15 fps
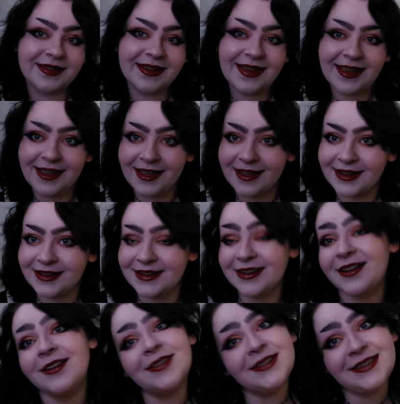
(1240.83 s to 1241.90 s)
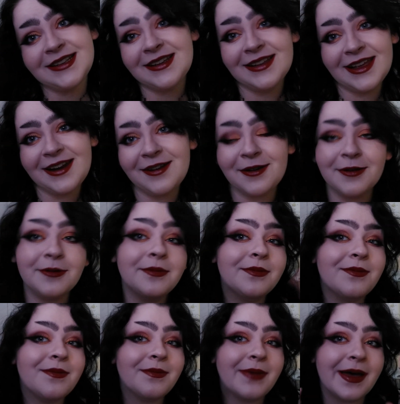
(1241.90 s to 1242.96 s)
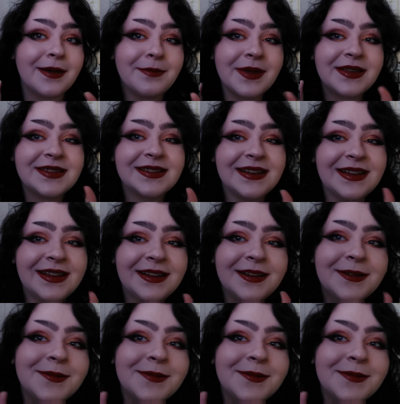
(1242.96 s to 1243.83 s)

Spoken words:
and I'll see you later. Bye, Misty.